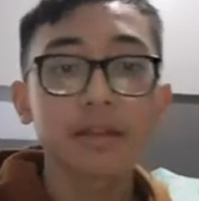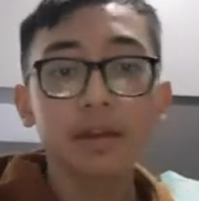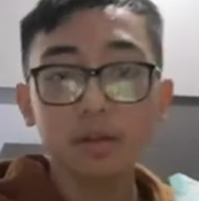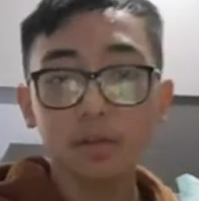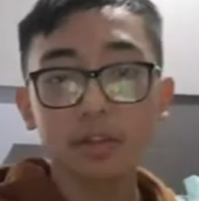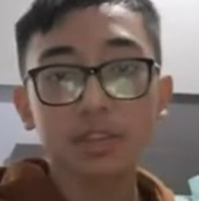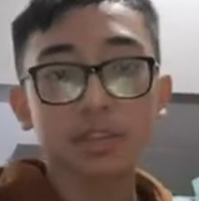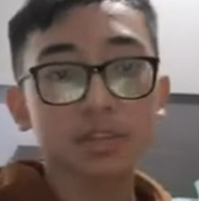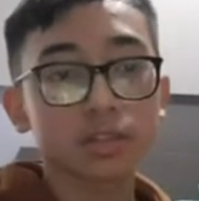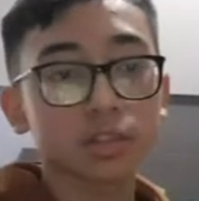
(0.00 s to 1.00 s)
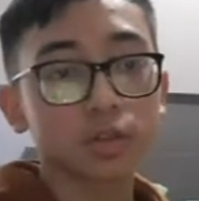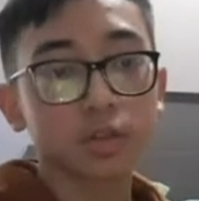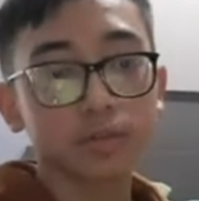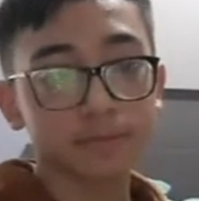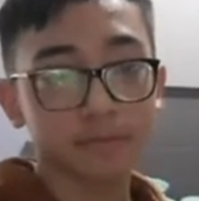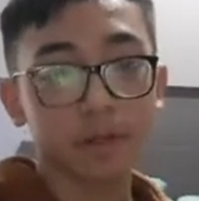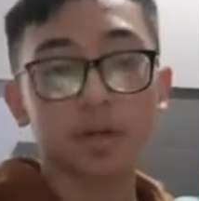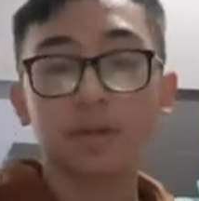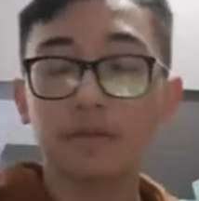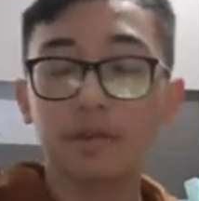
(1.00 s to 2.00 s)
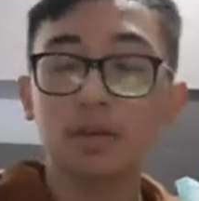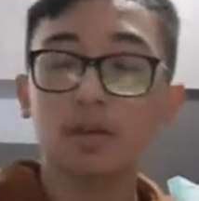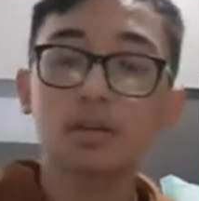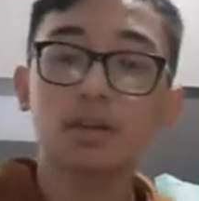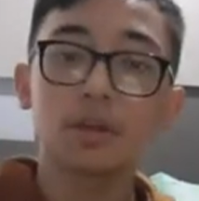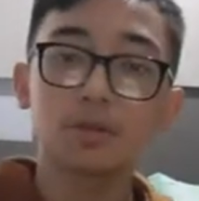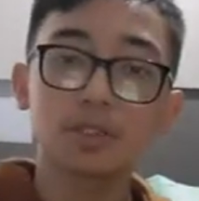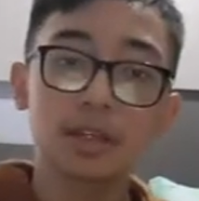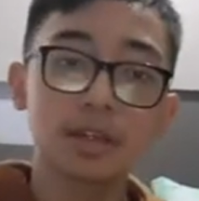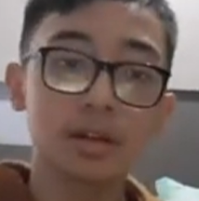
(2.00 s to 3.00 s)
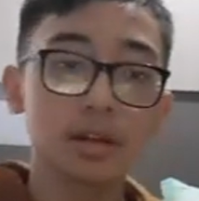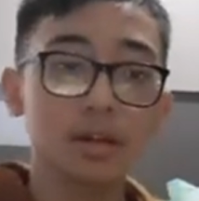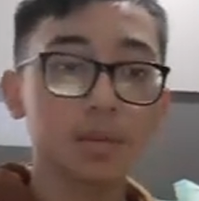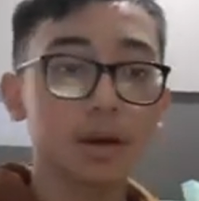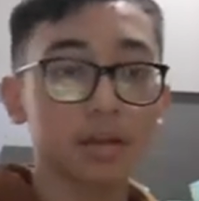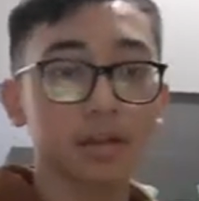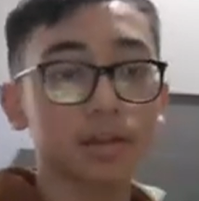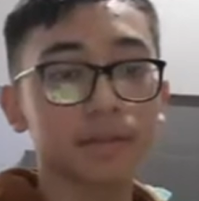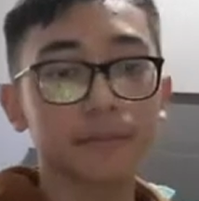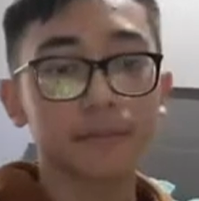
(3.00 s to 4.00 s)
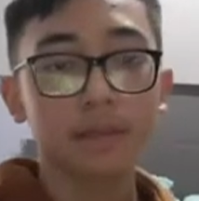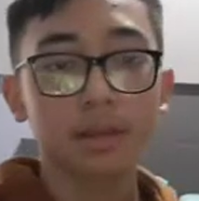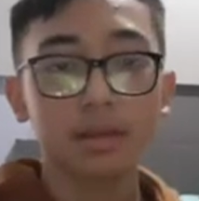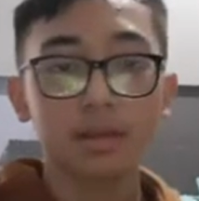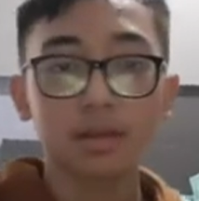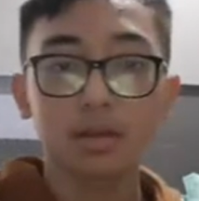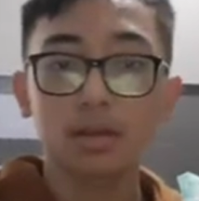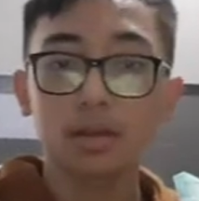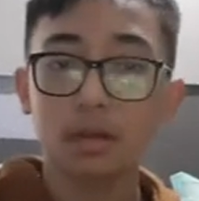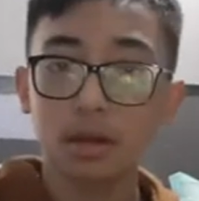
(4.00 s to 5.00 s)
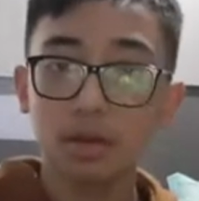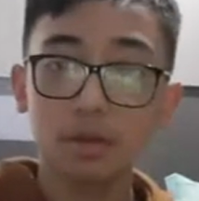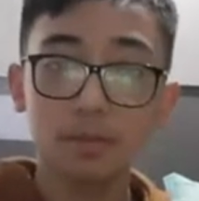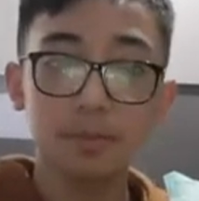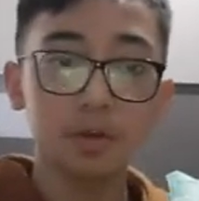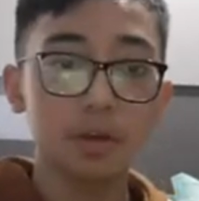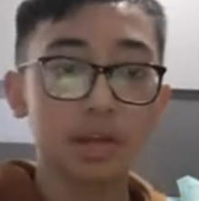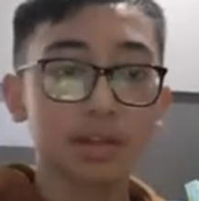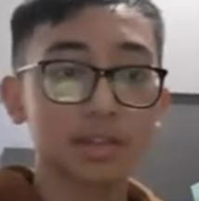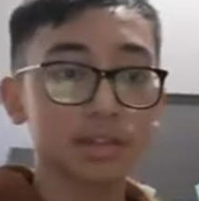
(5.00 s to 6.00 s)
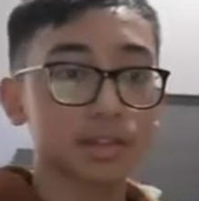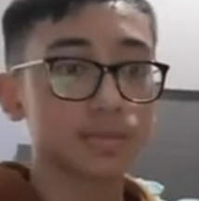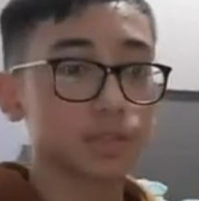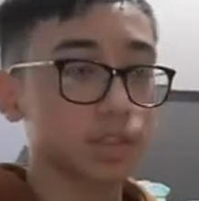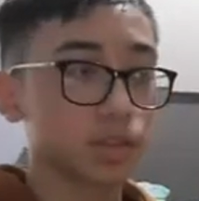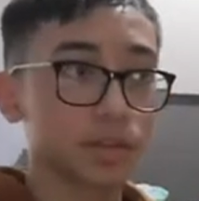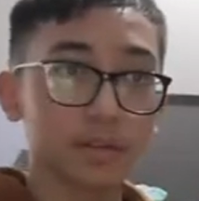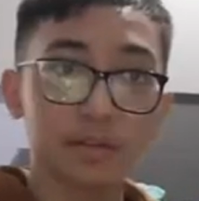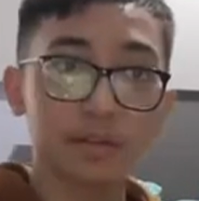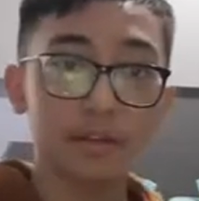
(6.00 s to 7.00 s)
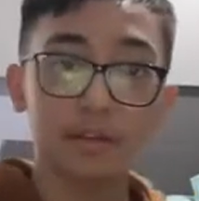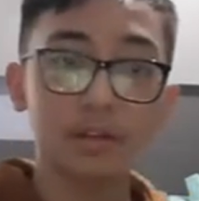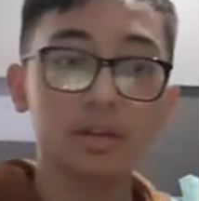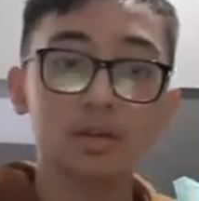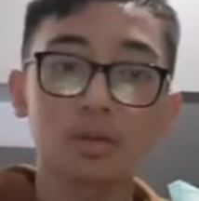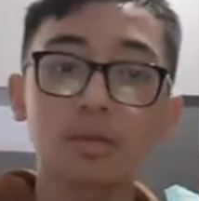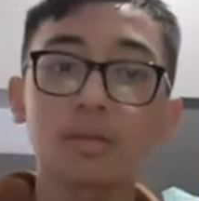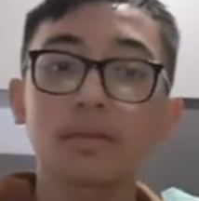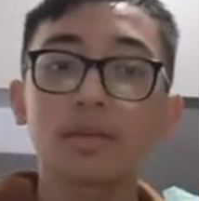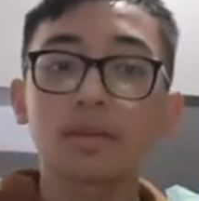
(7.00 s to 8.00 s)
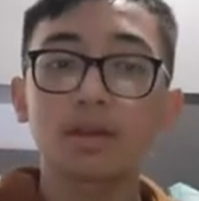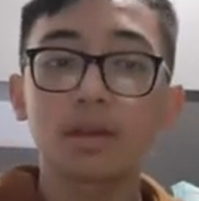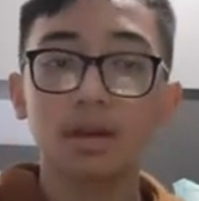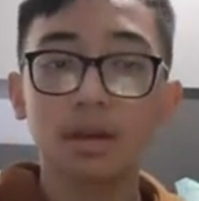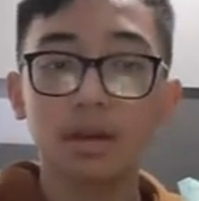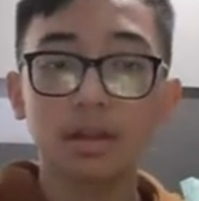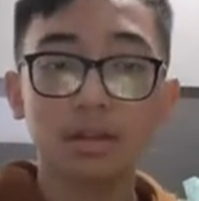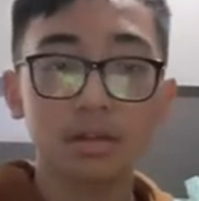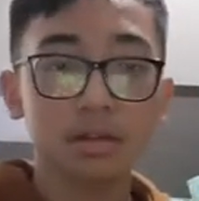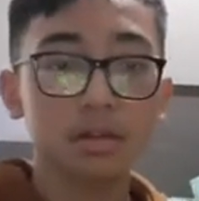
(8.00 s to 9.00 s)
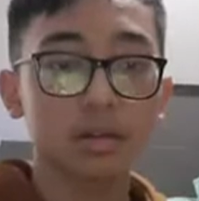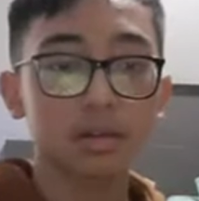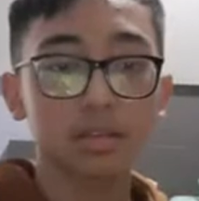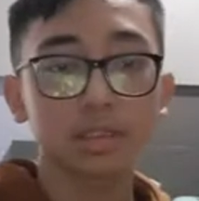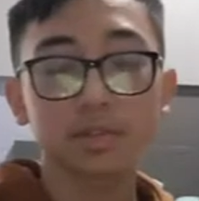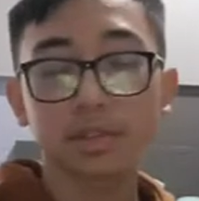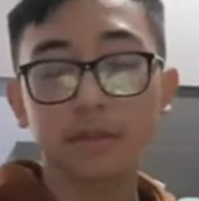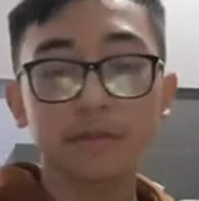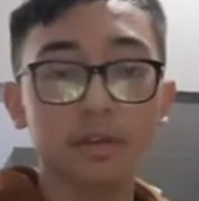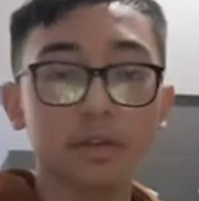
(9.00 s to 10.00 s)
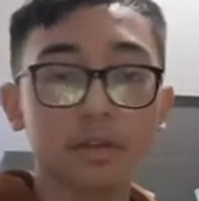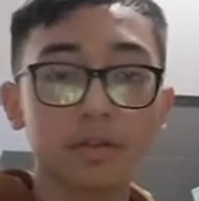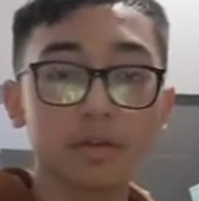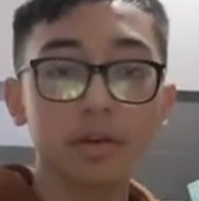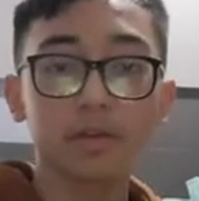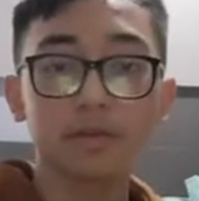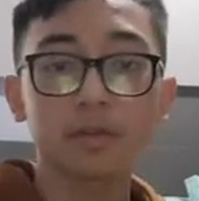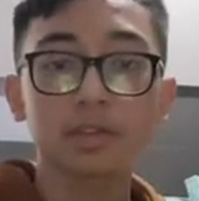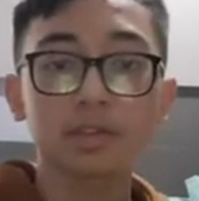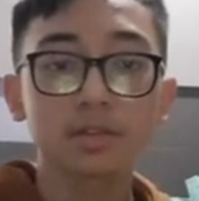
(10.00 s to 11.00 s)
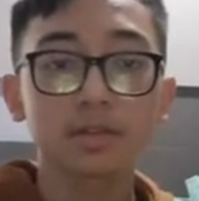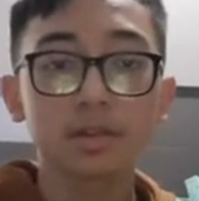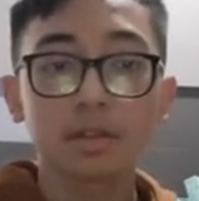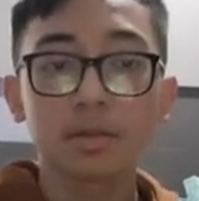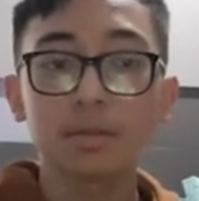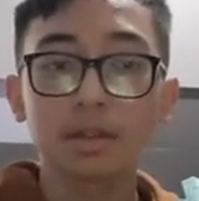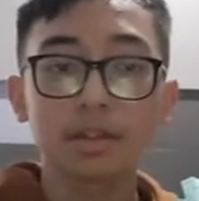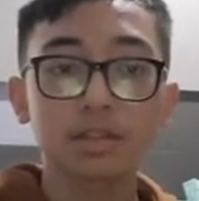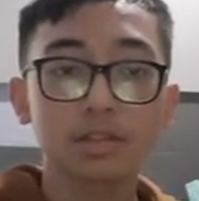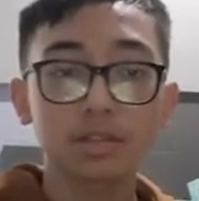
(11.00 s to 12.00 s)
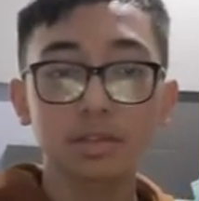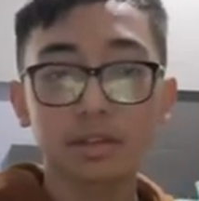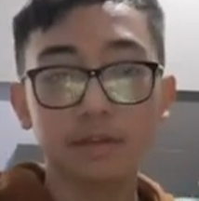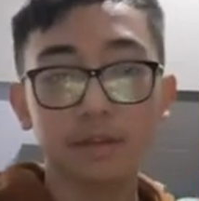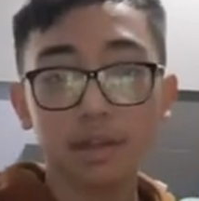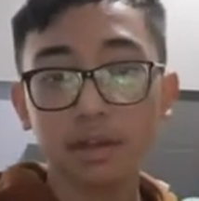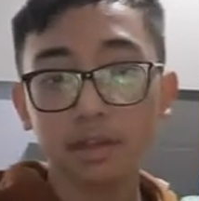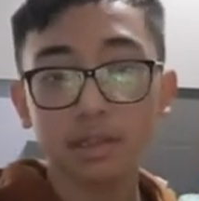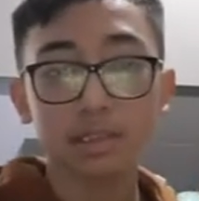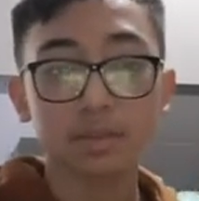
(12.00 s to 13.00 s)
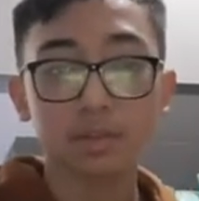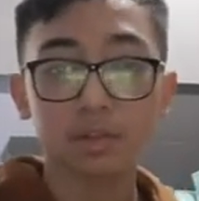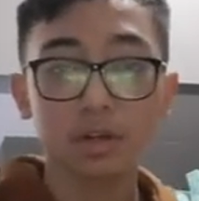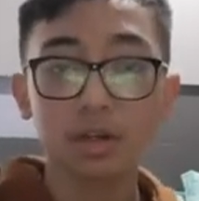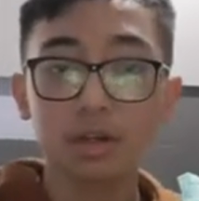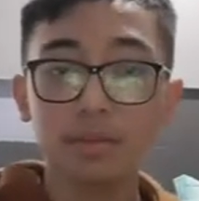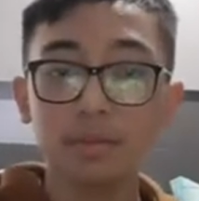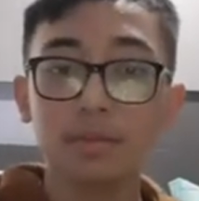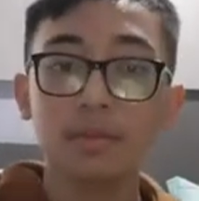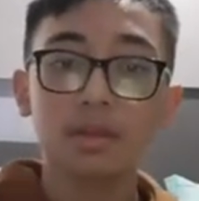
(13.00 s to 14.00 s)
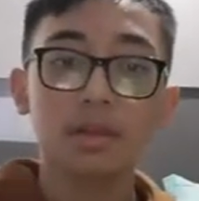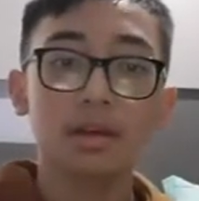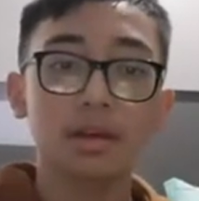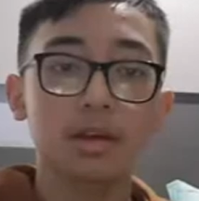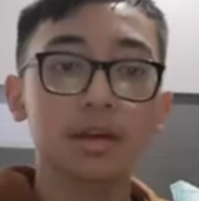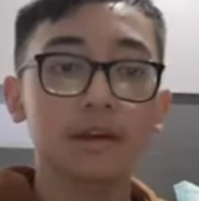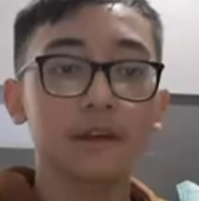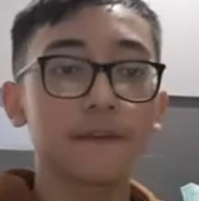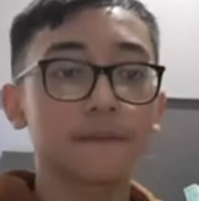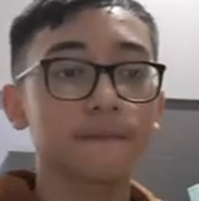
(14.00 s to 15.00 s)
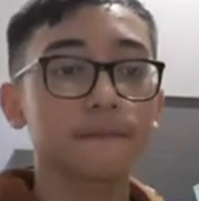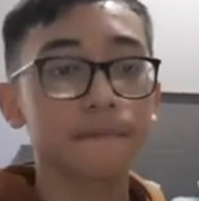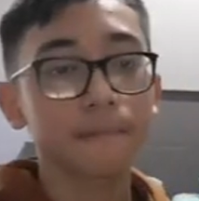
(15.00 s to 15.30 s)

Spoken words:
that was a short biography on Abu Zayd al-Balkhi. I hope you guys enjoyed the video and learned some stuff along the way, of course. Make sure to leave a like, subscribe, and